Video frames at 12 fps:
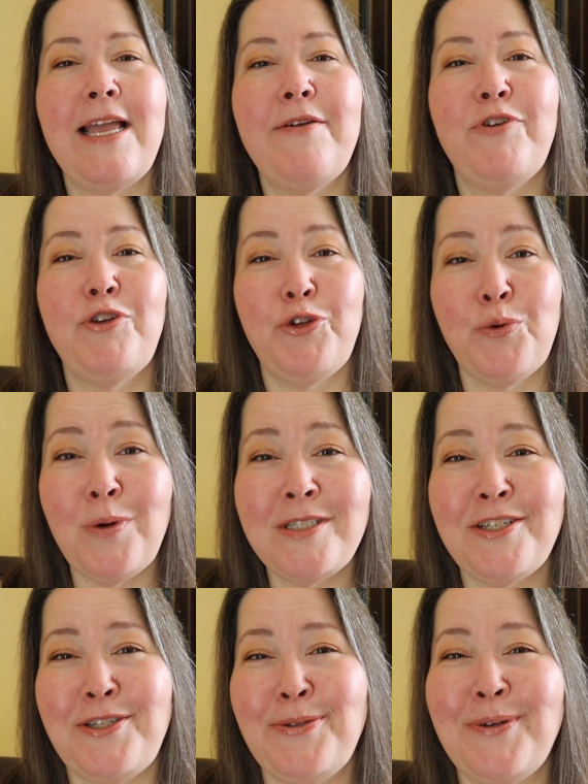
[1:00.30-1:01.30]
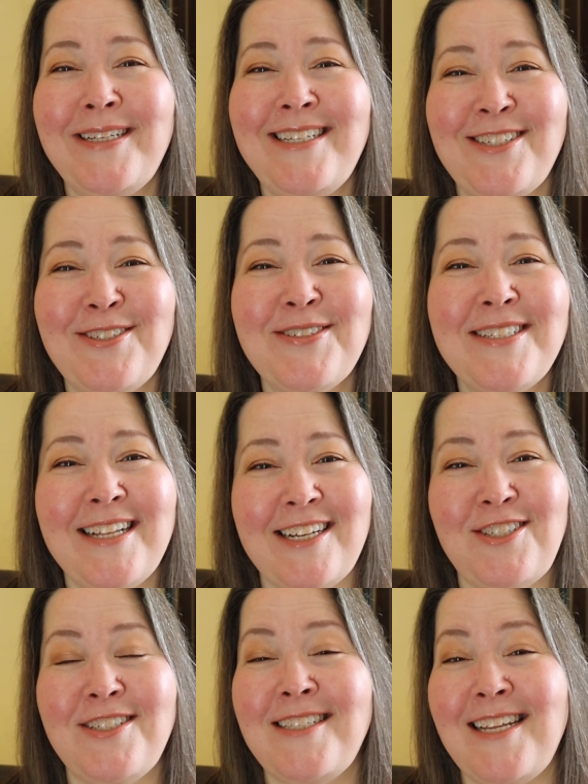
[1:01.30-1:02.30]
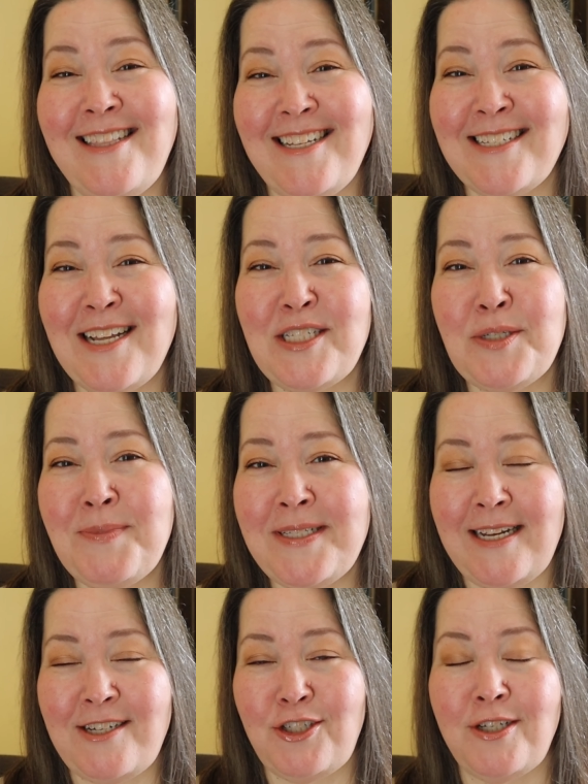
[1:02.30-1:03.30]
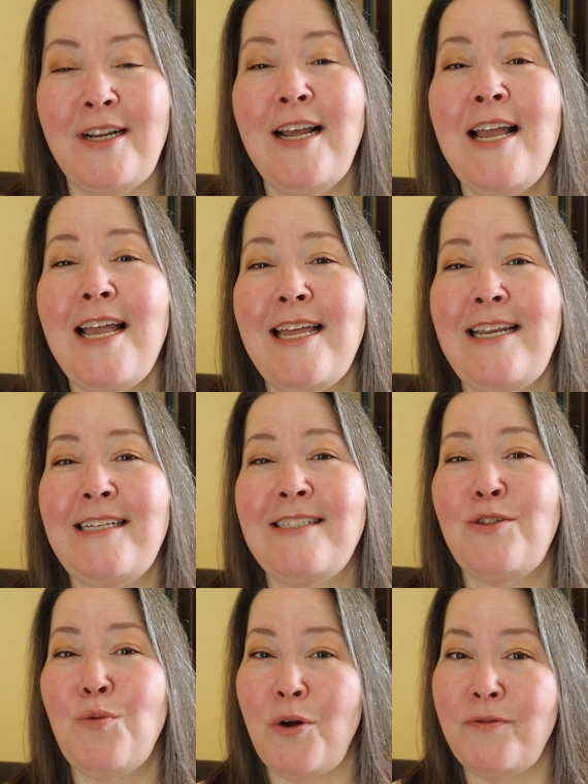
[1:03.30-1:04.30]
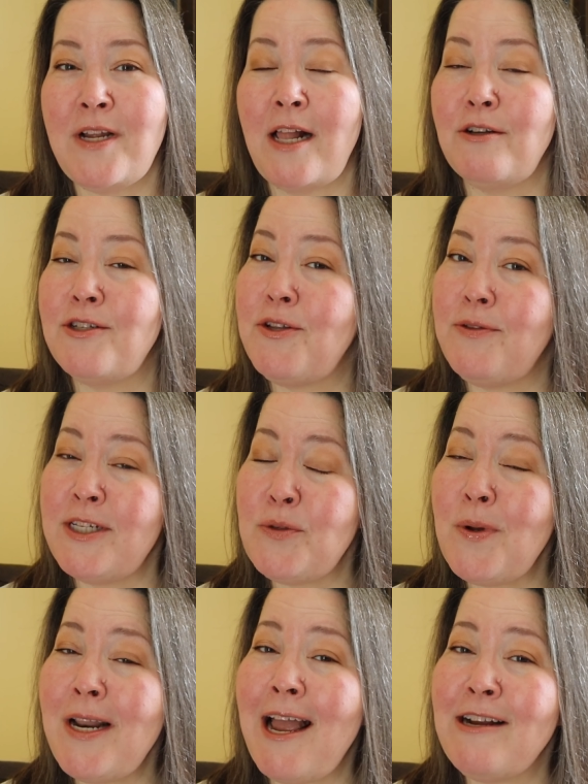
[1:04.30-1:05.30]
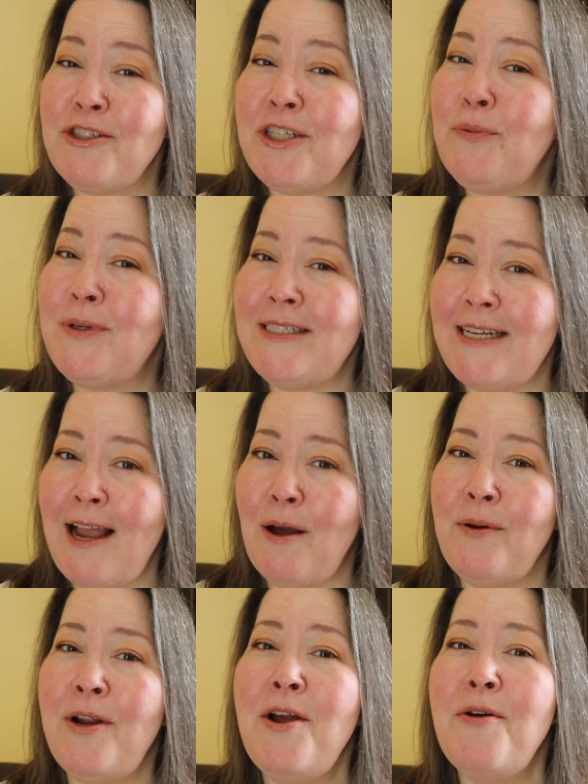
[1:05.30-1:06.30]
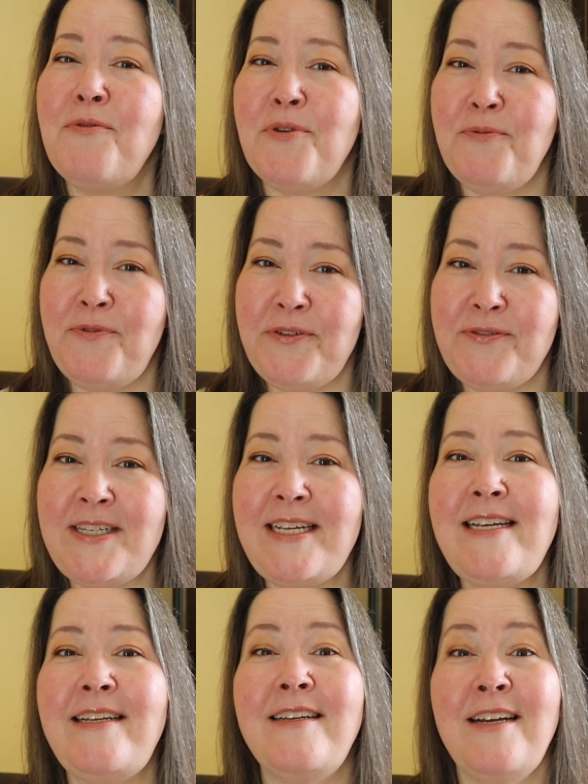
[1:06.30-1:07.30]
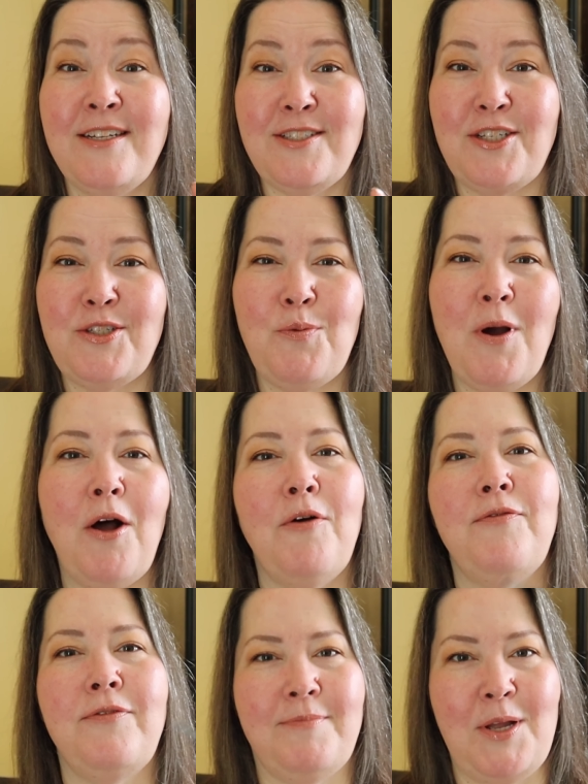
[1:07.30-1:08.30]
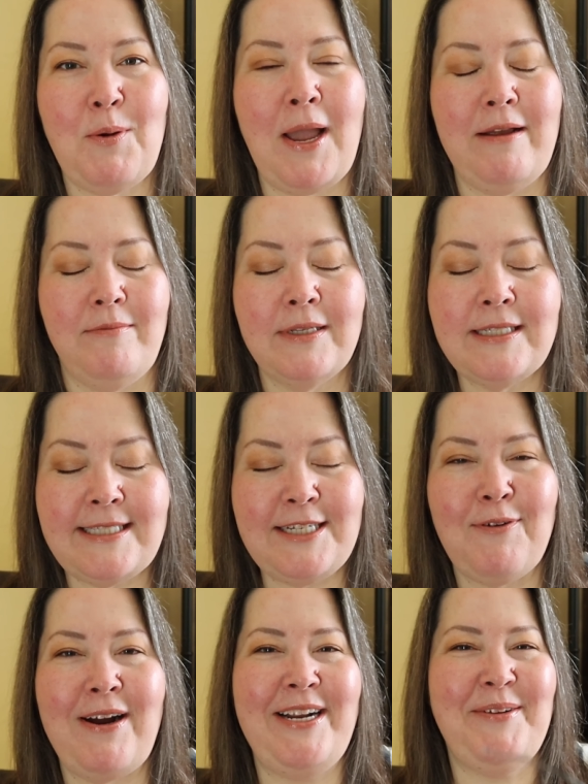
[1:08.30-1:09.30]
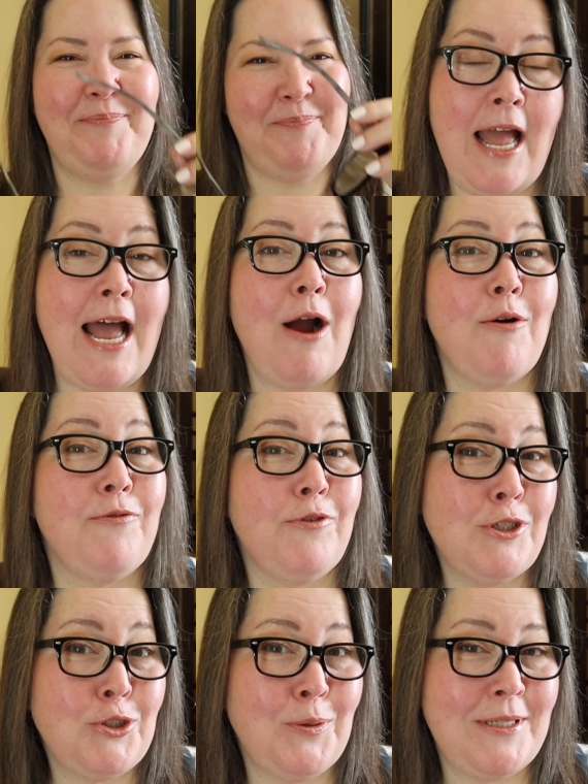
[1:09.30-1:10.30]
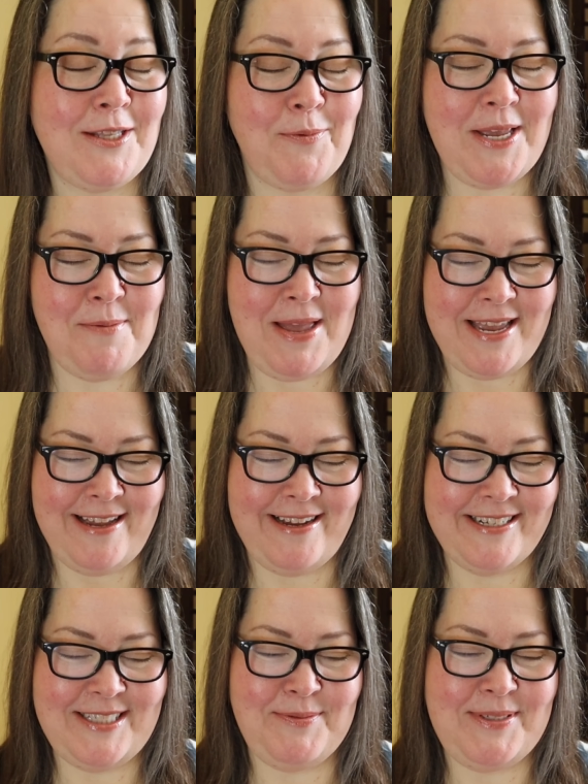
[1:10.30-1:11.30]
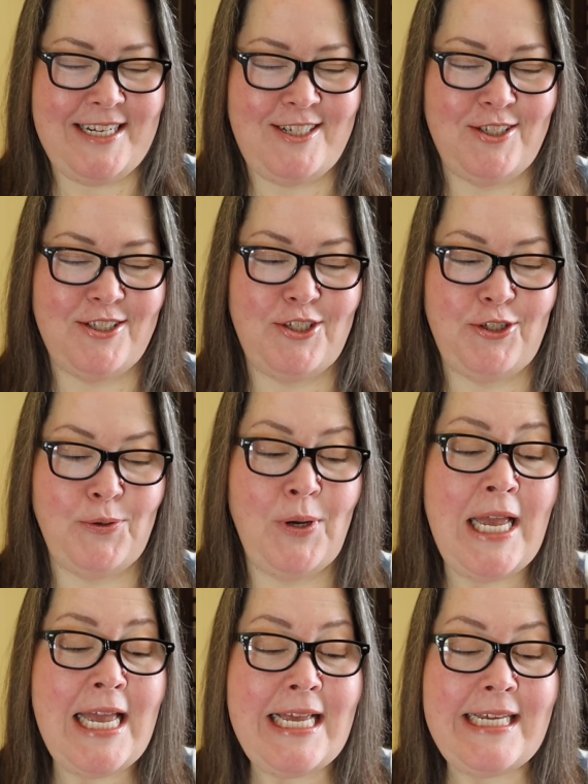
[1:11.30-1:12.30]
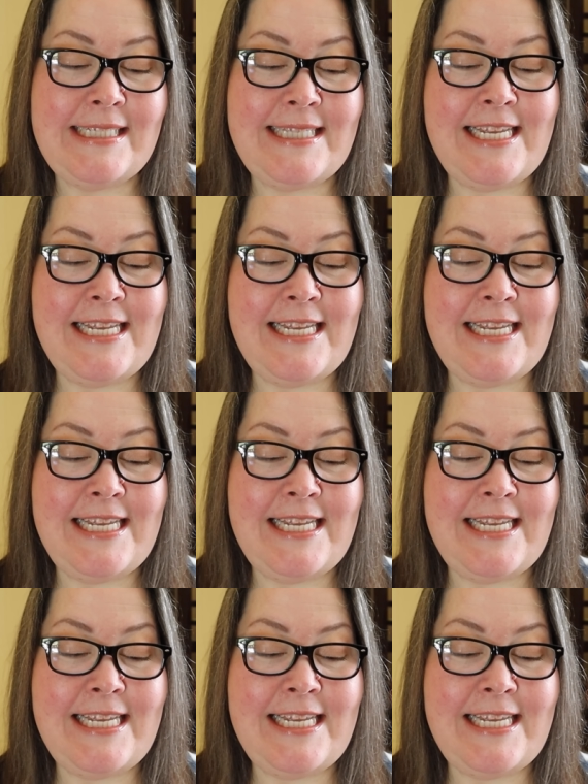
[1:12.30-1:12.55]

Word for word: If you do want to do additional selections in this customization, it is twelve dollars. So this one actually went down from fifteen to twelve. Okay, let's dig right in. Our first choice that we can make in Customization two is